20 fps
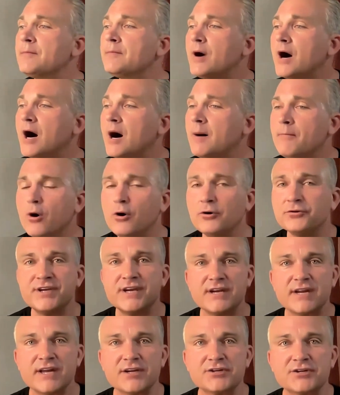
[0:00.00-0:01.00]
a
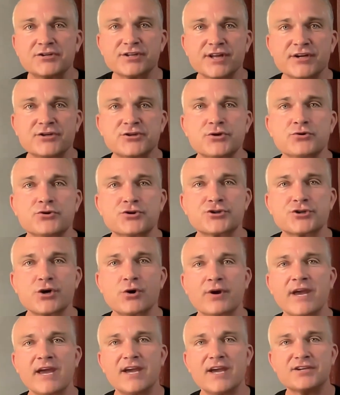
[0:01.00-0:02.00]
multi-niche lets you
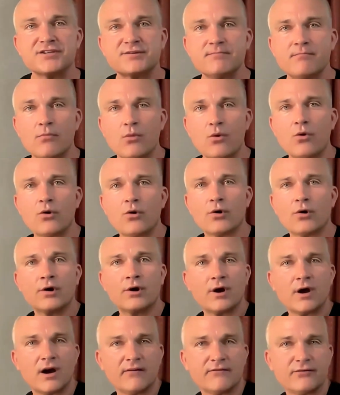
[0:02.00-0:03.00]
showcase
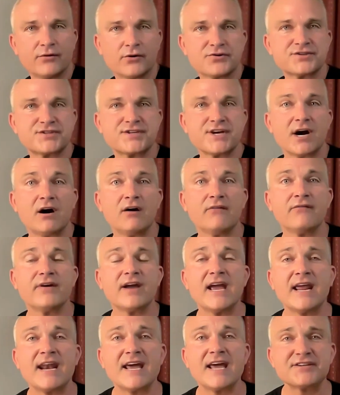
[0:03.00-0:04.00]
more of yourself.
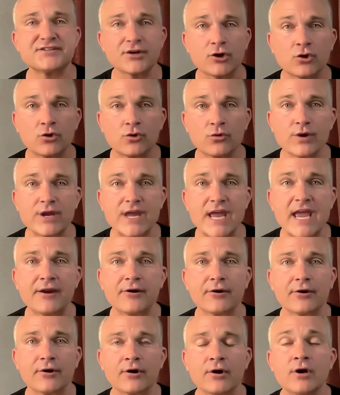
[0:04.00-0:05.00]
And as a
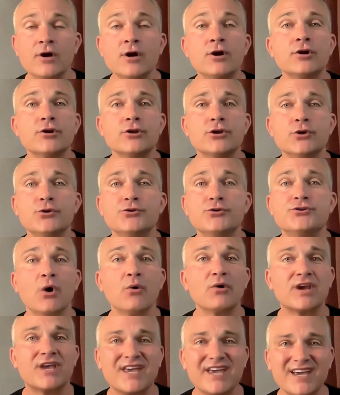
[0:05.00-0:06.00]
creator, you
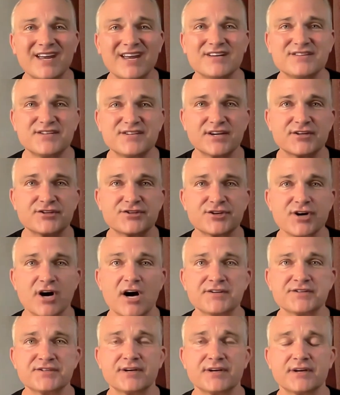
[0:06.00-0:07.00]
don't get as
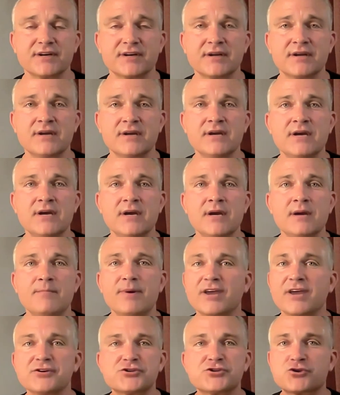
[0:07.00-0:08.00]
exhausted,
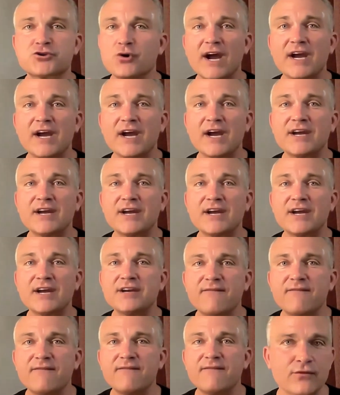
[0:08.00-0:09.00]
because trying to
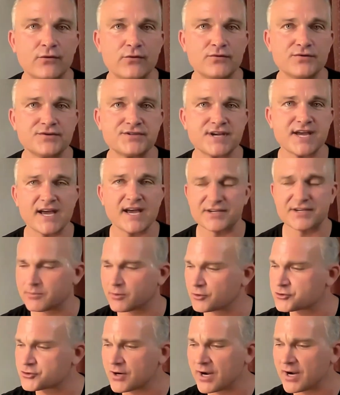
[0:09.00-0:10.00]
fake enthusiasm
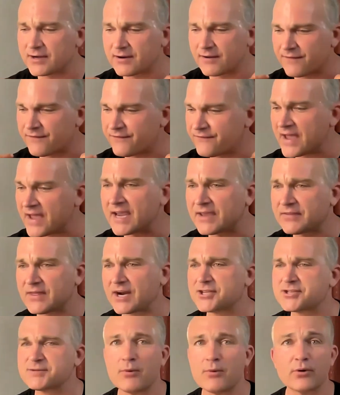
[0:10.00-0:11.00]
or trying to fake
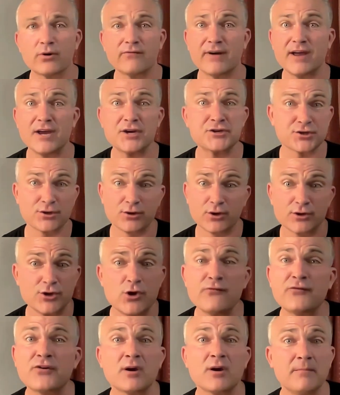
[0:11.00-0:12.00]
that it's motivational, and
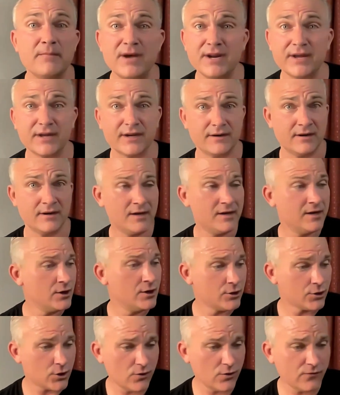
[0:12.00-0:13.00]
you've committed,
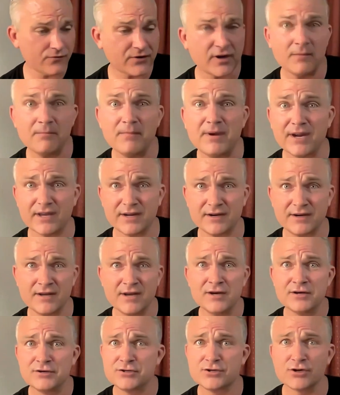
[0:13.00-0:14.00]
you've committed
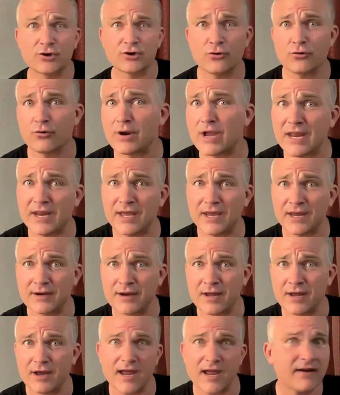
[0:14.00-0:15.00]
to creating
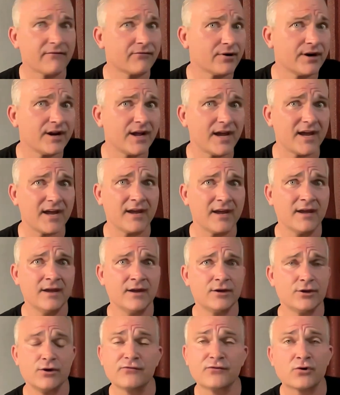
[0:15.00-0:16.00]
every day.
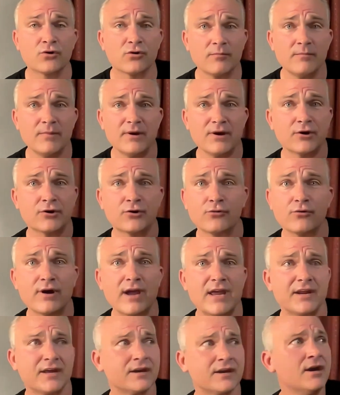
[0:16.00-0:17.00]
You've cre
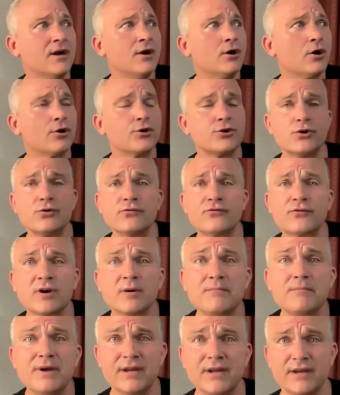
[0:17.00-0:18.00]
created or you've
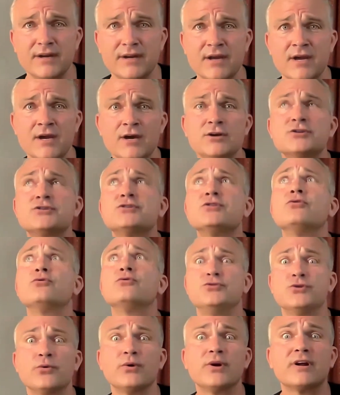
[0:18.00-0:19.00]
committed to
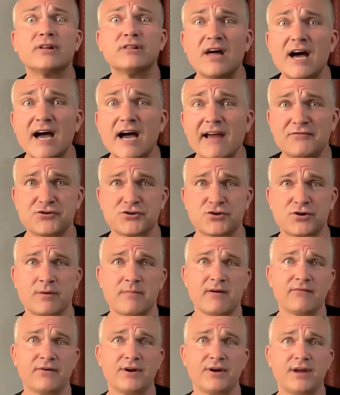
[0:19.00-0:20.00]
doing a live stream
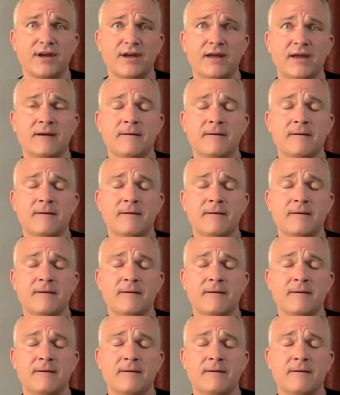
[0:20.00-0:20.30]
every day.